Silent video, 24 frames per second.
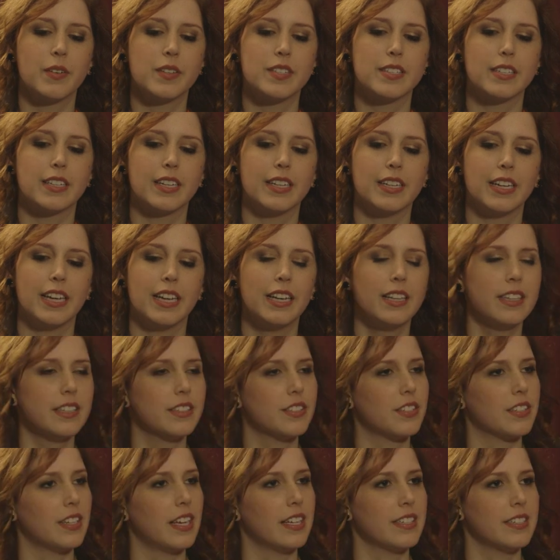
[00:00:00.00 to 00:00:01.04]
I was in an
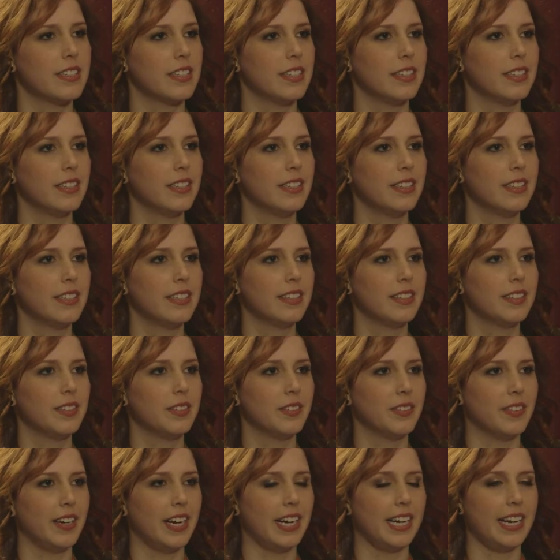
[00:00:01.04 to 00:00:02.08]
English lesson
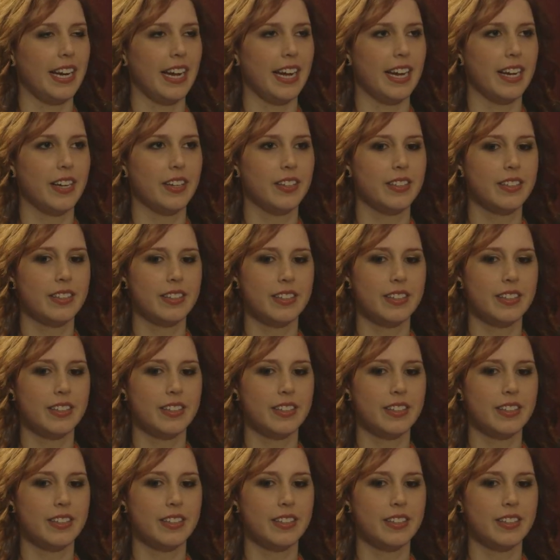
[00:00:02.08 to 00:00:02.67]
right now.